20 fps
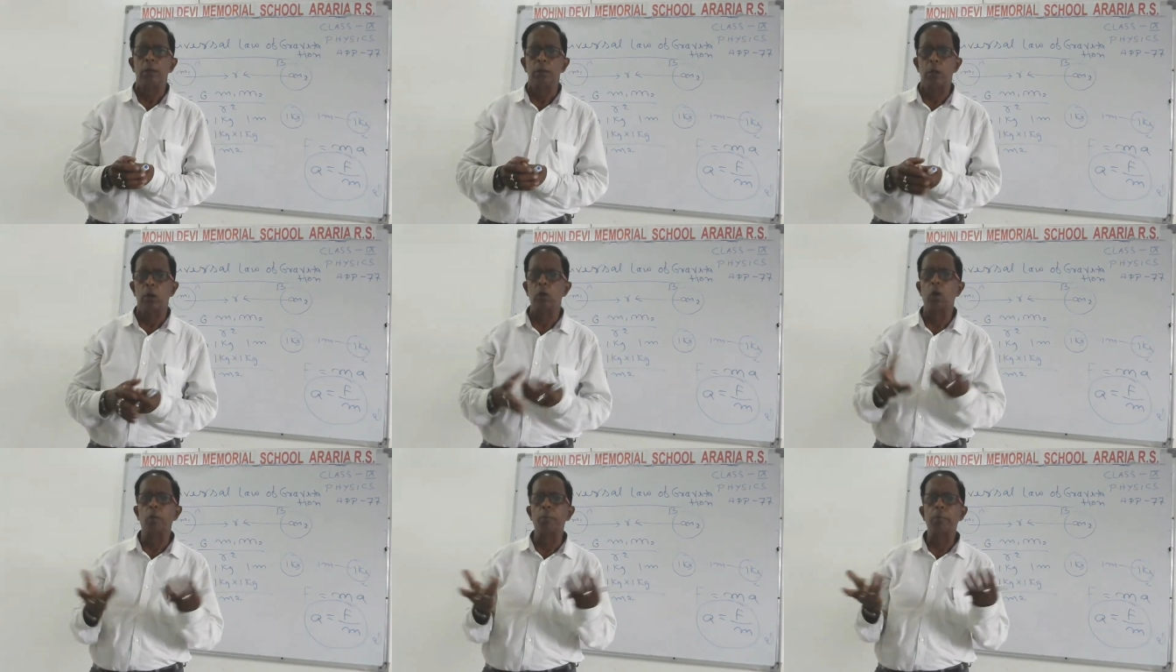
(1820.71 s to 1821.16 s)

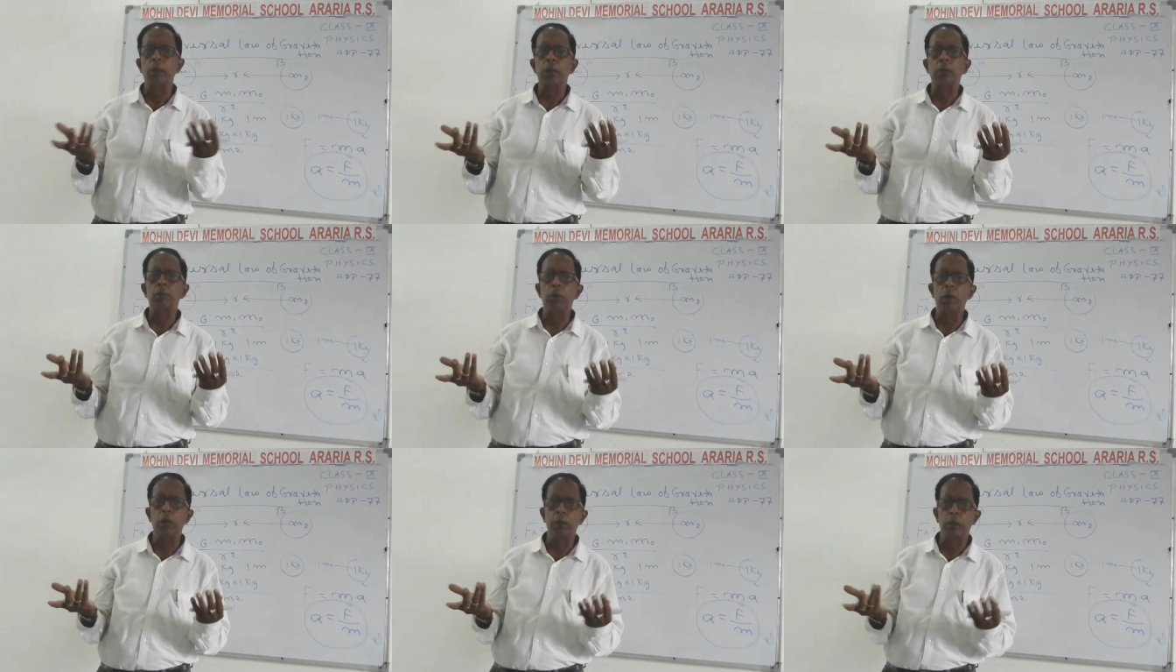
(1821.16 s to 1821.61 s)
The
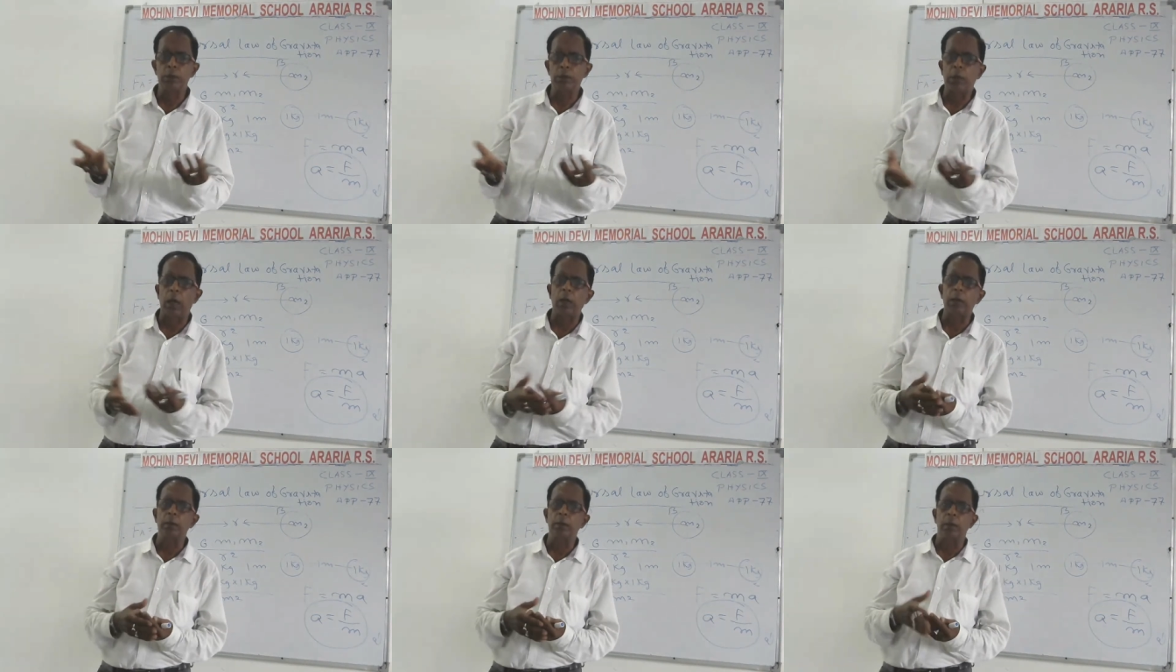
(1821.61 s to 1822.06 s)
government will
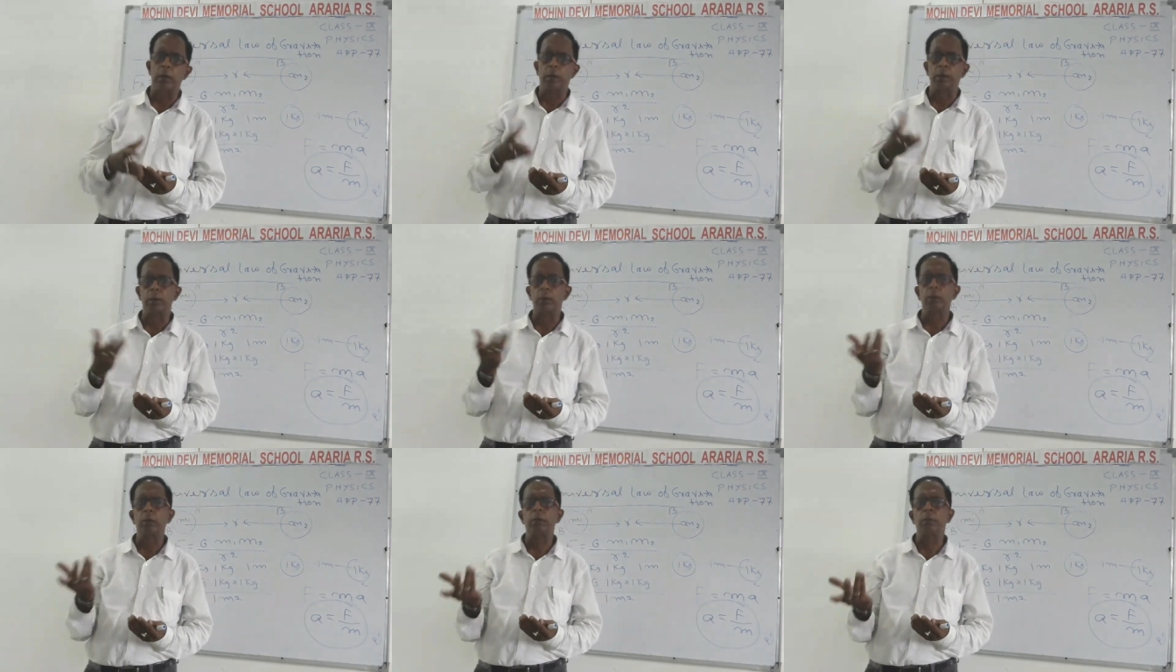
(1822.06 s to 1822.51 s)
decide
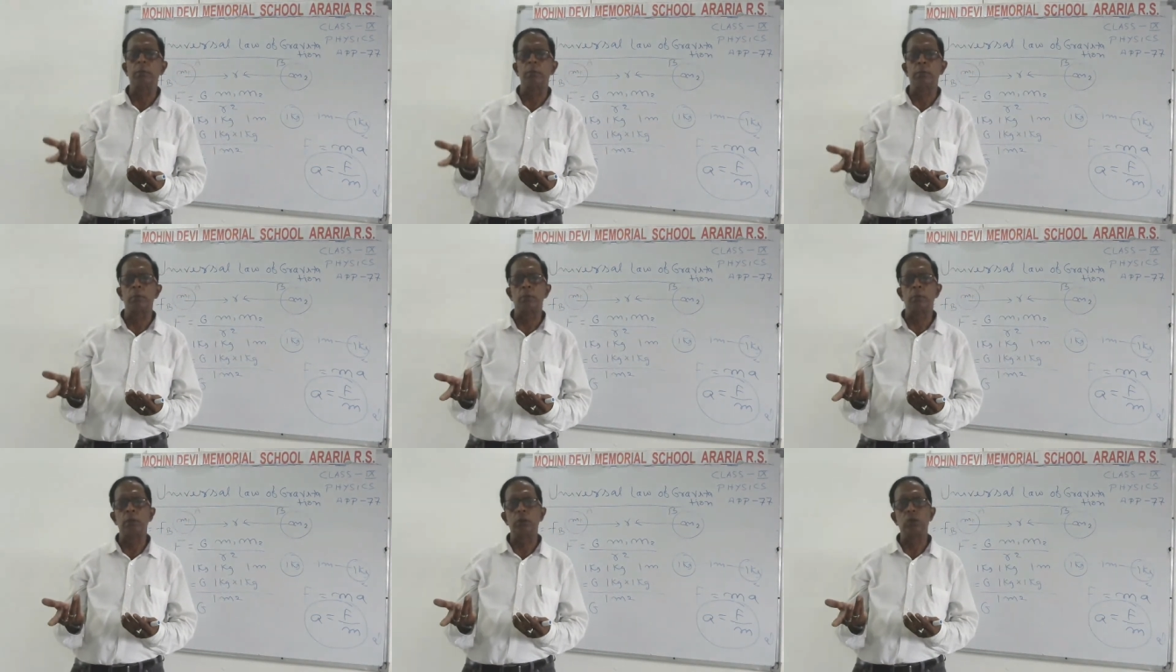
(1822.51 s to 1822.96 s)
that this
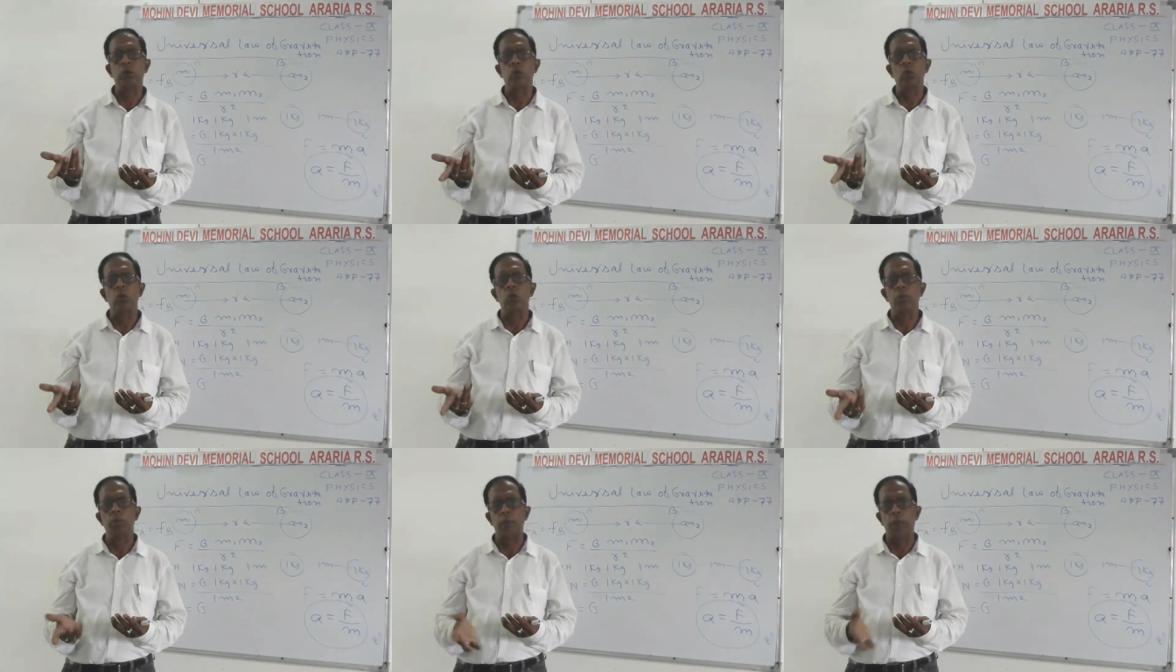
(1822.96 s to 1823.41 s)

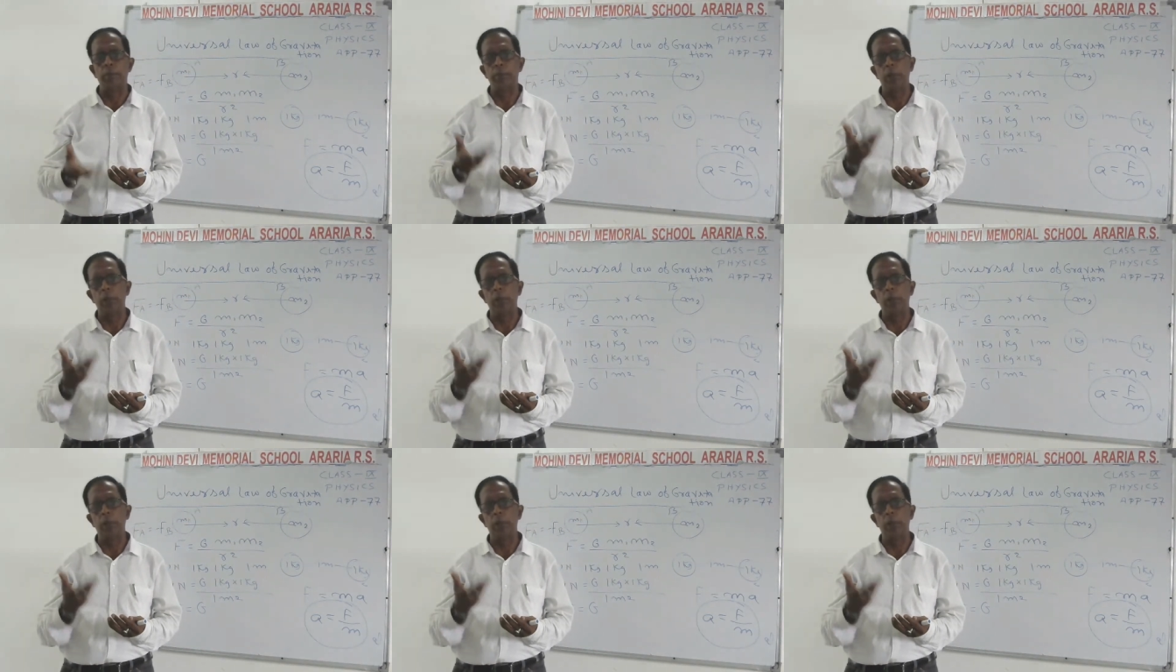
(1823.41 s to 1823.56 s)
school may